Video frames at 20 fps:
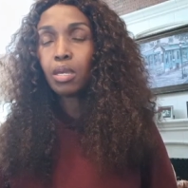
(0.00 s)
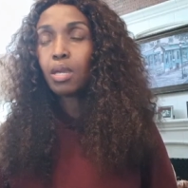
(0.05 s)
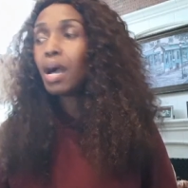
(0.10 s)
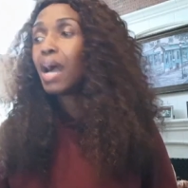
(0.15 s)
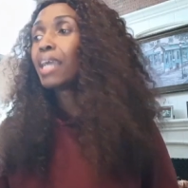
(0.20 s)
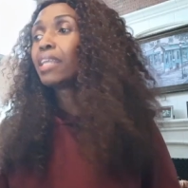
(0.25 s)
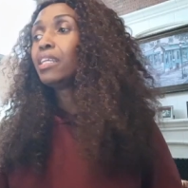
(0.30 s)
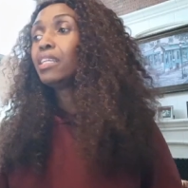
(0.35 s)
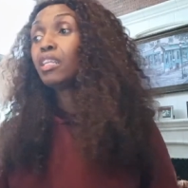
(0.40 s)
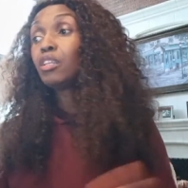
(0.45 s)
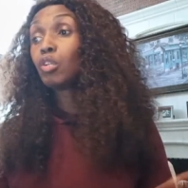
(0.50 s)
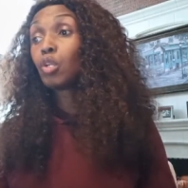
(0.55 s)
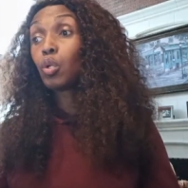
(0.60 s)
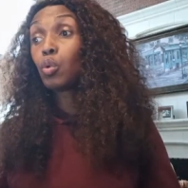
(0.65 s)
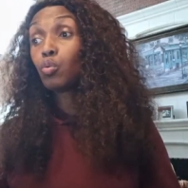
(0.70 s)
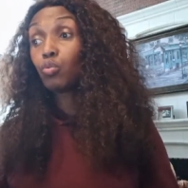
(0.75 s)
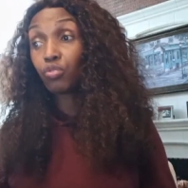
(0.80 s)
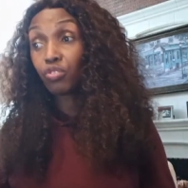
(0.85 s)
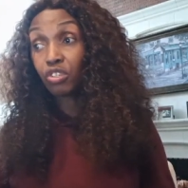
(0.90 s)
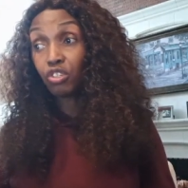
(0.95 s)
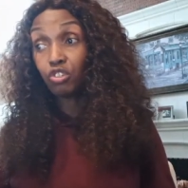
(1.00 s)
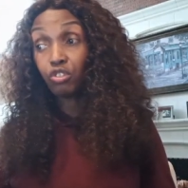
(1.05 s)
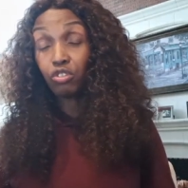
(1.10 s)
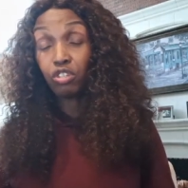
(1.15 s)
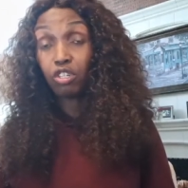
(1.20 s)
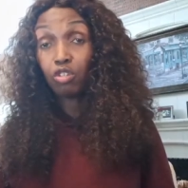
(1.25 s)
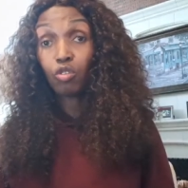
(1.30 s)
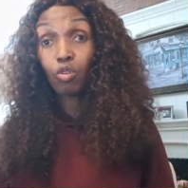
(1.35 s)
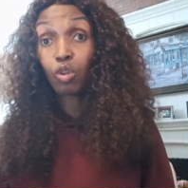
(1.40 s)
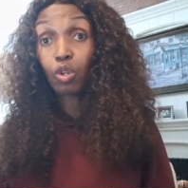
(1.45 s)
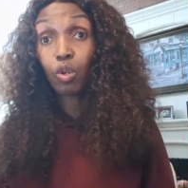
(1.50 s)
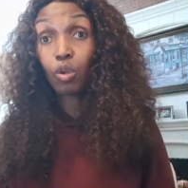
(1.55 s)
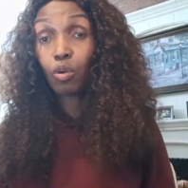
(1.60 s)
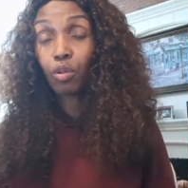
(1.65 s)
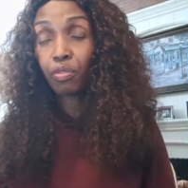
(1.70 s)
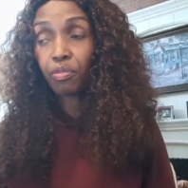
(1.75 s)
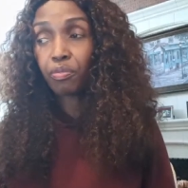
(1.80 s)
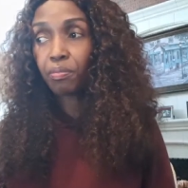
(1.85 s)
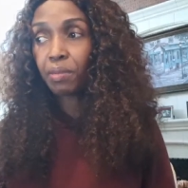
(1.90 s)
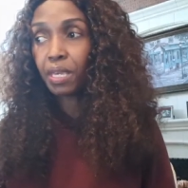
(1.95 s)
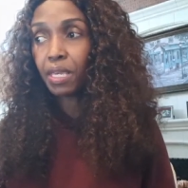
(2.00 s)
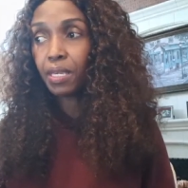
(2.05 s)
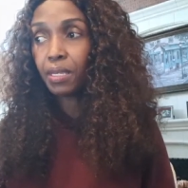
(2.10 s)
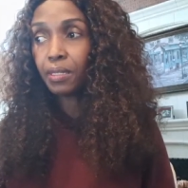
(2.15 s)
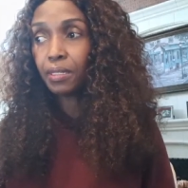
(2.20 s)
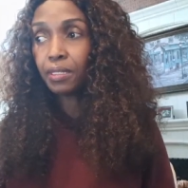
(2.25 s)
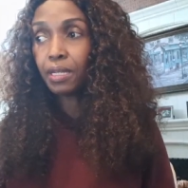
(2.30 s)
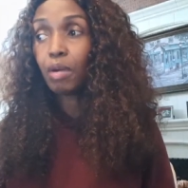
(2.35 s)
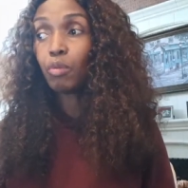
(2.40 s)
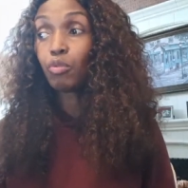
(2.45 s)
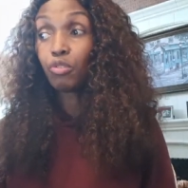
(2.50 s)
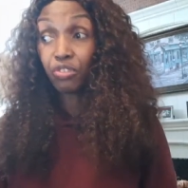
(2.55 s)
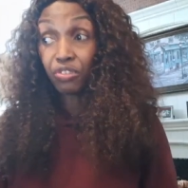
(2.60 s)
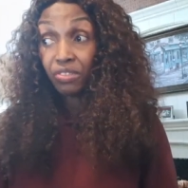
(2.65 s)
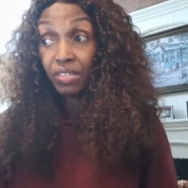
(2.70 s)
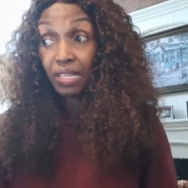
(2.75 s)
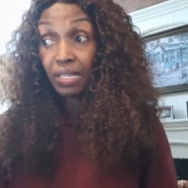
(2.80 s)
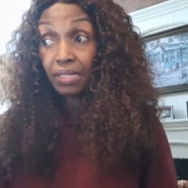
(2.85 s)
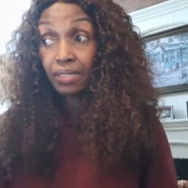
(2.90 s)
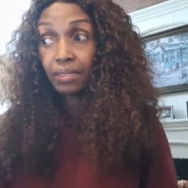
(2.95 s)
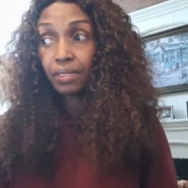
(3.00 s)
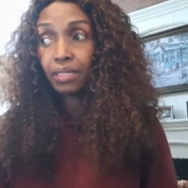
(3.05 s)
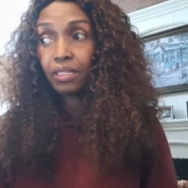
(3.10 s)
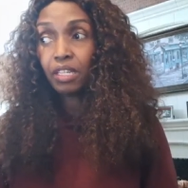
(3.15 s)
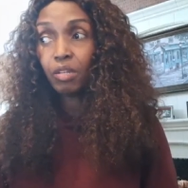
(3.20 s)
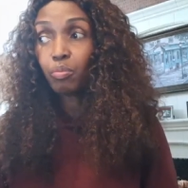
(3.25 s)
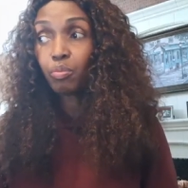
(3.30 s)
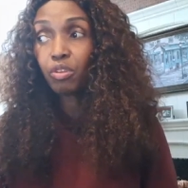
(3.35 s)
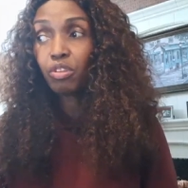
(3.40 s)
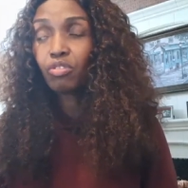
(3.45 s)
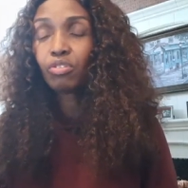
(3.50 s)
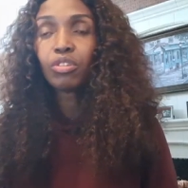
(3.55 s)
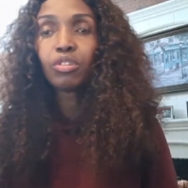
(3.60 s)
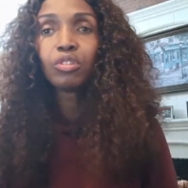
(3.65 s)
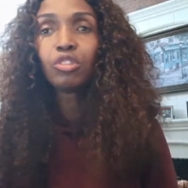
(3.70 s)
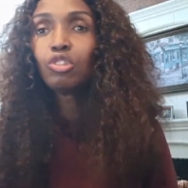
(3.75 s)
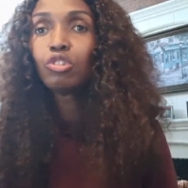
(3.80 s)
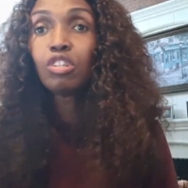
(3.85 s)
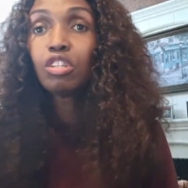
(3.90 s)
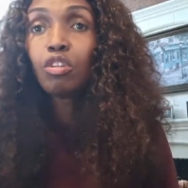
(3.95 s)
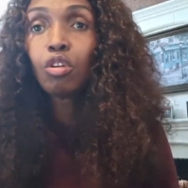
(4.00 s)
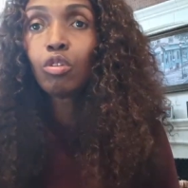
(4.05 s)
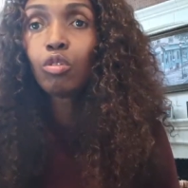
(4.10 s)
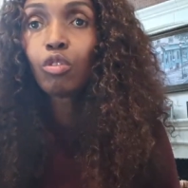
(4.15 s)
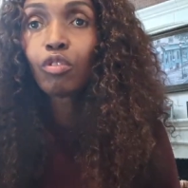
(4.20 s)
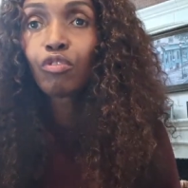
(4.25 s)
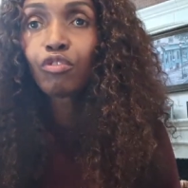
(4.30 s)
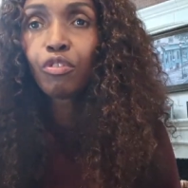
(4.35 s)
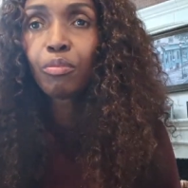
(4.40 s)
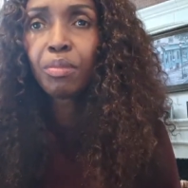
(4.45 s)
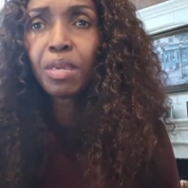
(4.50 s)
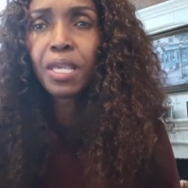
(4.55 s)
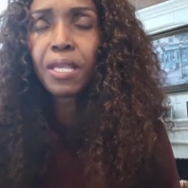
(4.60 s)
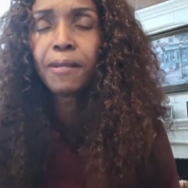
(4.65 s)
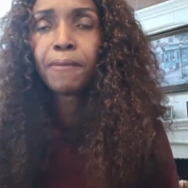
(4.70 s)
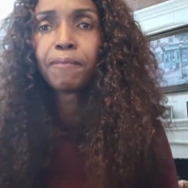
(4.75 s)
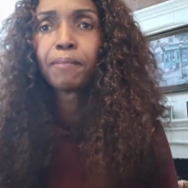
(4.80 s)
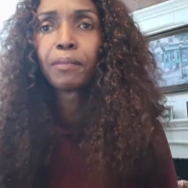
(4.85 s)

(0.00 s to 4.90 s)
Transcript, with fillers: I needed clothes, and you did not clothe me. I was sick and in prison, you did not look for me.